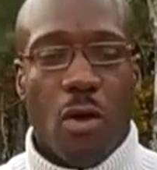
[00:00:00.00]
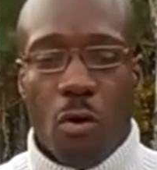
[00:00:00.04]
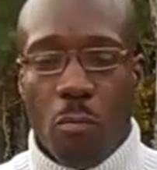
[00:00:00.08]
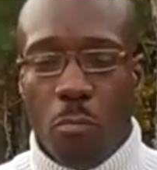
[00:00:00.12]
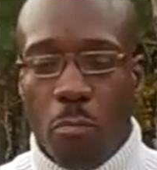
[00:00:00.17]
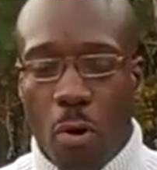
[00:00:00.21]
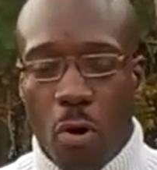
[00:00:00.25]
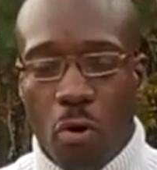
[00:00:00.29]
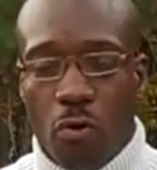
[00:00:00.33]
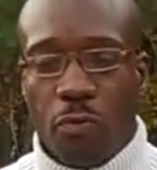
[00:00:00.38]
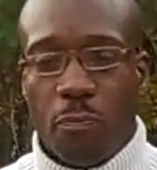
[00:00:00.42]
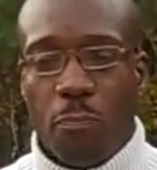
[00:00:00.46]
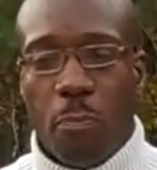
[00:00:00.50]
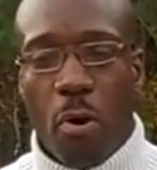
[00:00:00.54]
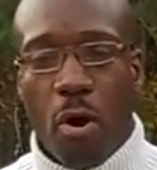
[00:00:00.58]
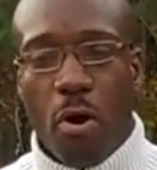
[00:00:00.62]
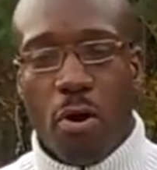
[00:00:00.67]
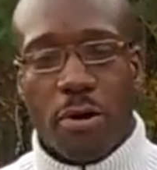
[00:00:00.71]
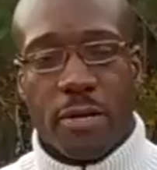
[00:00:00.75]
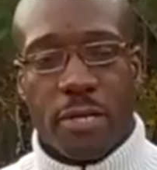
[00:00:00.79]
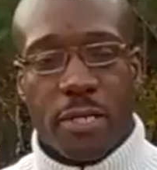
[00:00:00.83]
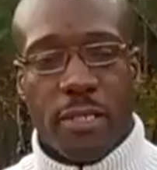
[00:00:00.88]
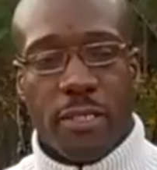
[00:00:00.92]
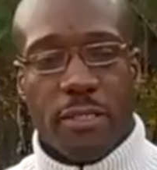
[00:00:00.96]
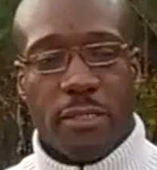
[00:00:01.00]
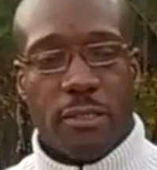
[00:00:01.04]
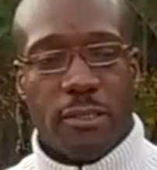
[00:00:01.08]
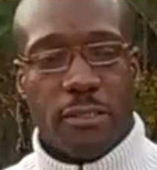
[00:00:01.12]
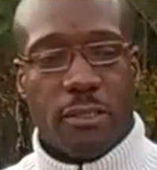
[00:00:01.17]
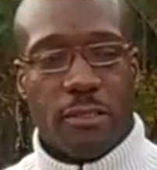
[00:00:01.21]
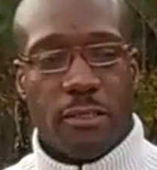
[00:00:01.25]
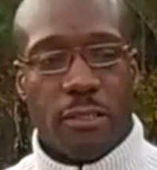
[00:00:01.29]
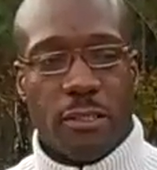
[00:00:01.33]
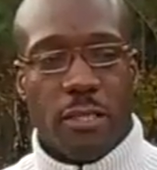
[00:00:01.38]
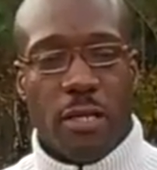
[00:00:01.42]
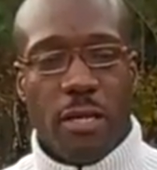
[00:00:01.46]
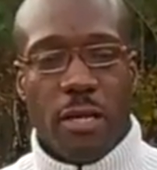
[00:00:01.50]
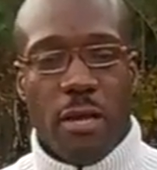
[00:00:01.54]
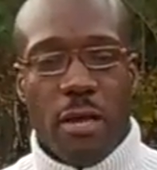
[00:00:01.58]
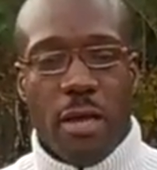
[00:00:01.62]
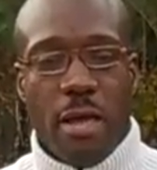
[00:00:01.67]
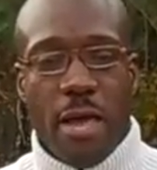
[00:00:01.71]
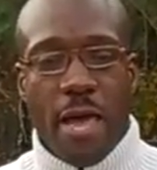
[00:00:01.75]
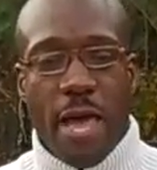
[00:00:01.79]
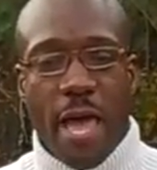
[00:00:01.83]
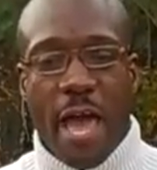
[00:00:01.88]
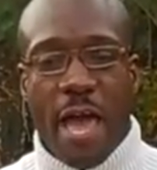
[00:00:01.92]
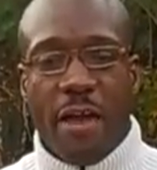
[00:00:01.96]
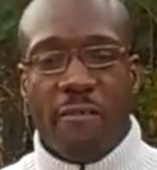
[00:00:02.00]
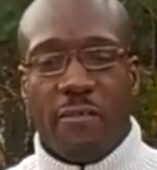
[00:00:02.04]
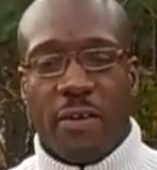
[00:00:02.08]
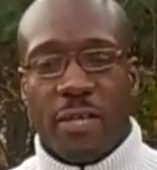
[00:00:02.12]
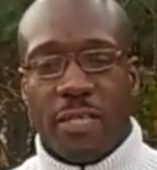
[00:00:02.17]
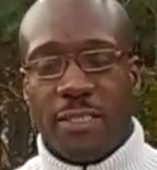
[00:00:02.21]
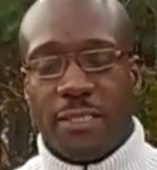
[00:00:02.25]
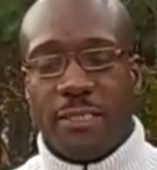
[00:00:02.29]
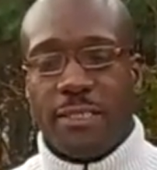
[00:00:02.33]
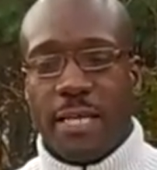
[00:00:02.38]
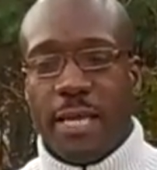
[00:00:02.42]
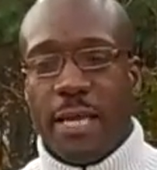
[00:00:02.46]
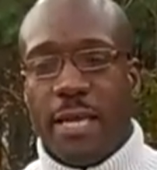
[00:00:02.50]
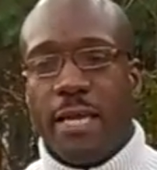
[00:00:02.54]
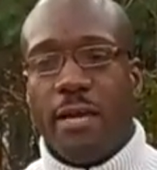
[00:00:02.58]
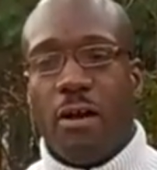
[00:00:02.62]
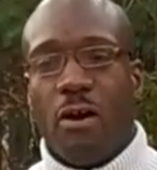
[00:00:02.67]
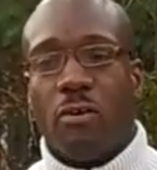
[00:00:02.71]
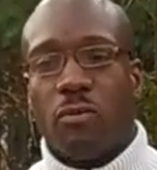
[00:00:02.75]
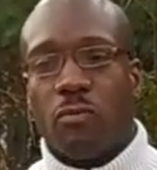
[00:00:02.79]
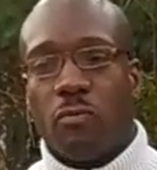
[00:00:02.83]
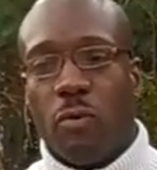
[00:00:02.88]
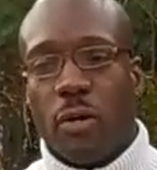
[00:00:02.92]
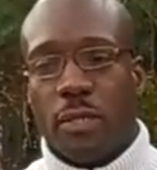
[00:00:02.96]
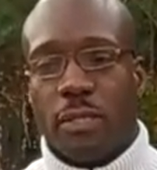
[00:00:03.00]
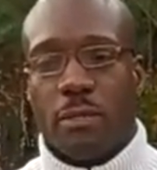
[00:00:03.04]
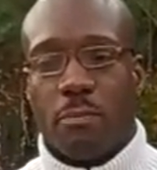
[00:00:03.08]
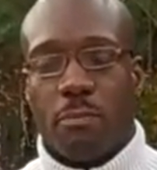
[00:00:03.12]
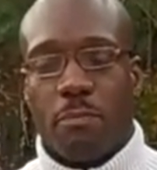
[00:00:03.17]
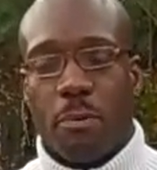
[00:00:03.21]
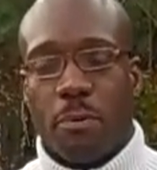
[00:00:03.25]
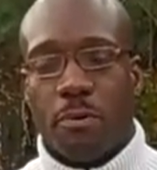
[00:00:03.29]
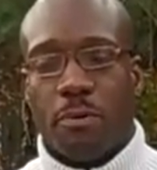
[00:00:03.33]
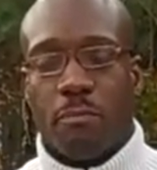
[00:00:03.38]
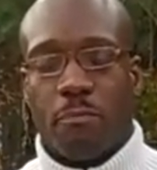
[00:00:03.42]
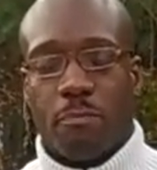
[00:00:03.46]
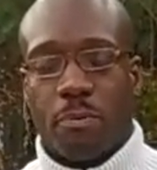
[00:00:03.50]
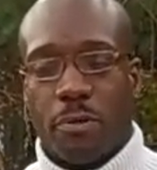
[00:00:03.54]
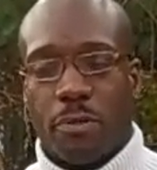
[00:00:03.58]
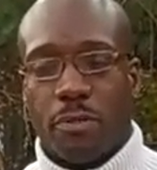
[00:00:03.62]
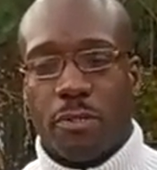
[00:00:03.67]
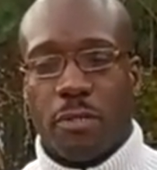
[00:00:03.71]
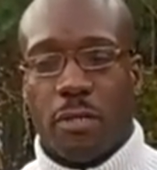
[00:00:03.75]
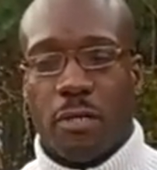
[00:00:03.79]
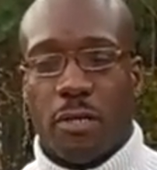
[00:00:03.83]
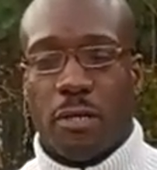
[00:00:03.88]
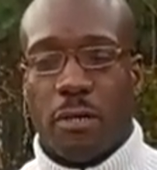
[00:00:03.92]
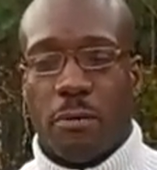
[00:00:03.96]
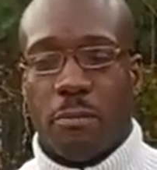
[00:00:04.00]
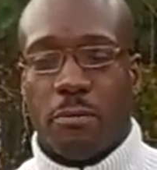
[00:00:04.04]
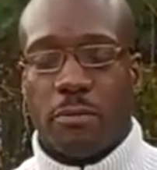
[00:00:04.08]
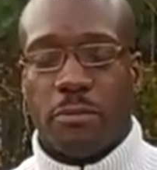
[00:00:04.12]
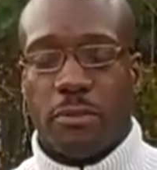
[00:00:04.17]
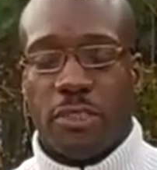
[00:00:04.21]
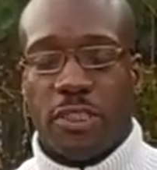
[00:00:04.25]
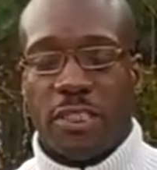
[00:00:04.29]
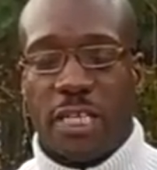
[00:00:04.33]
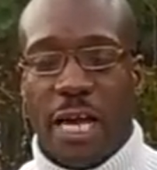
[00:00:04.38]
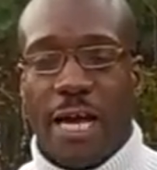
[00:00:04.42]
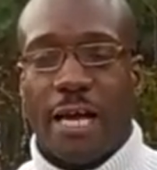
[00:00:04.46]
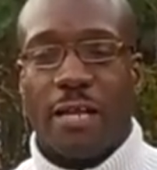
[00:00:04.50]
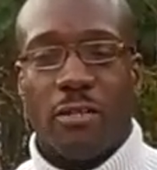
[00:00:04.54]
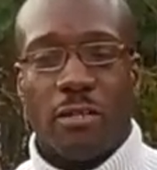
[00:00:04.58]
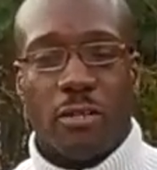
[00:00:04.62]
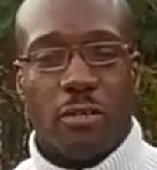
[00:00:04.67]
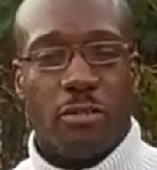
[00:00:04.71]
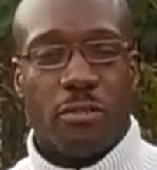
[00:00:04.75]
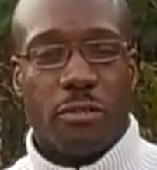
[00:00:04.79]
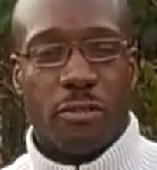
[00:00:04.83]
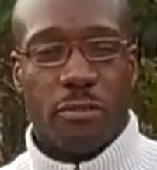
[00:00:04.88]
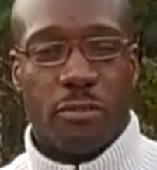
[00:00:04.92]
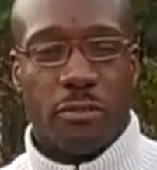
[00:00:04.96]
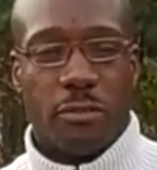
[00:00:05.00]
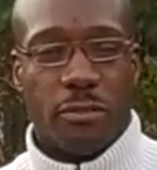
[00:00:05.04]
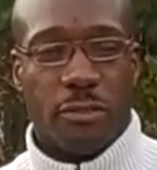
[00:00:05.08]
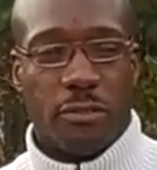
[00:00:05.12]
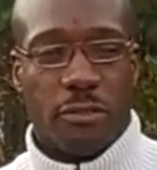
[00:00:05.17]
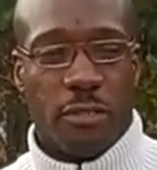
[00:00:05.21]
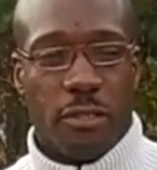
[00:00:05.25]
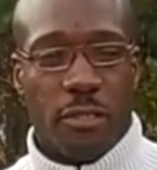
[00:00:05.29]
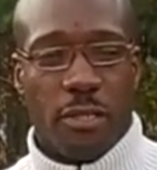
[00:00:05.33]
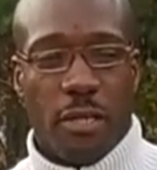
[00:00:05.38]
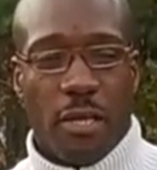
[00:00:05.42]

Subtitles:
both parties having say on what the child learns.